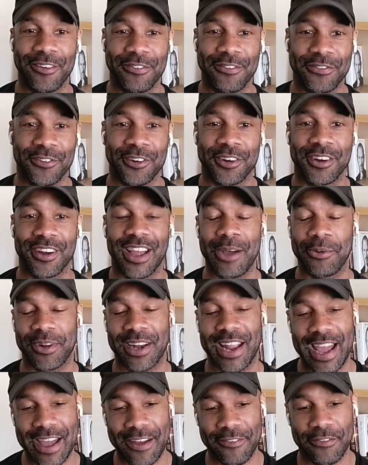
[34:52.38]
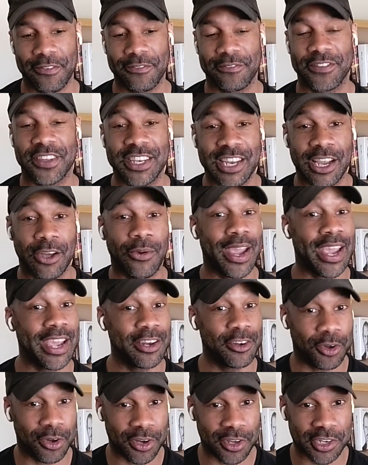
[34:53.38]
offer. I would have video
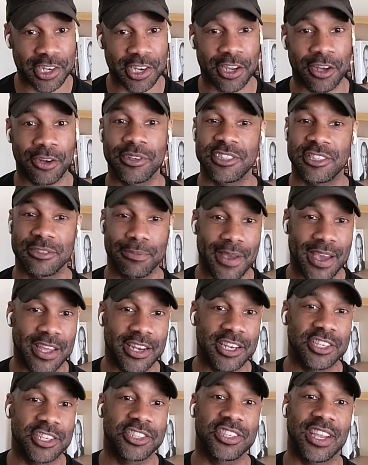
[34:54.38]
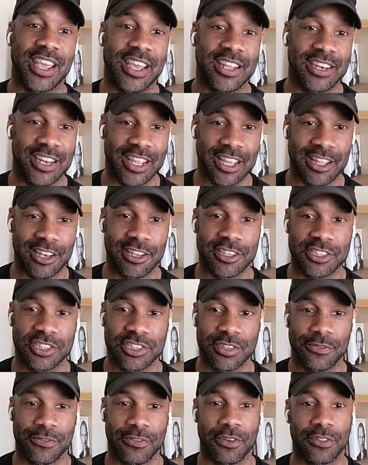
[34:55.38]
and audio in Spanish and
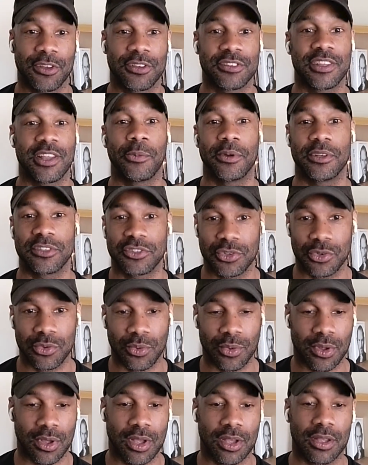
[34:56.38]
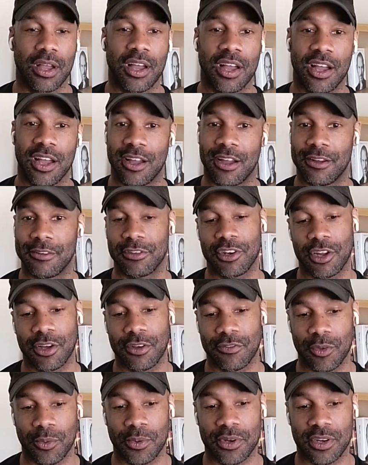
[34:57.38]
English for those that want to,
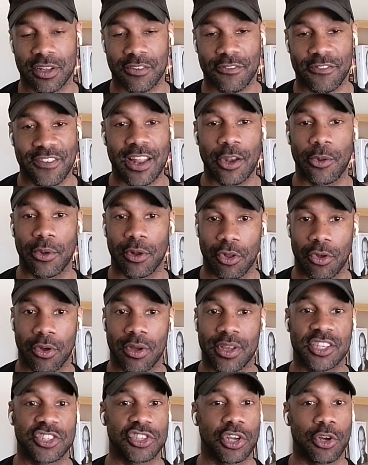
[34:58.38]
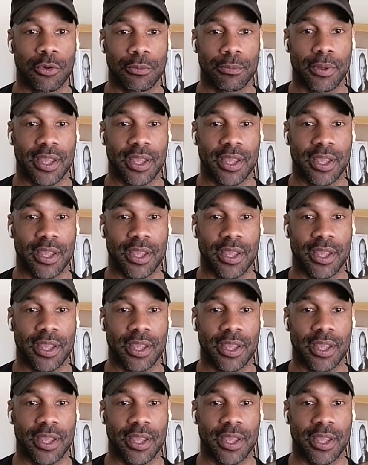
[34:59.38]
if you want to follow along at your own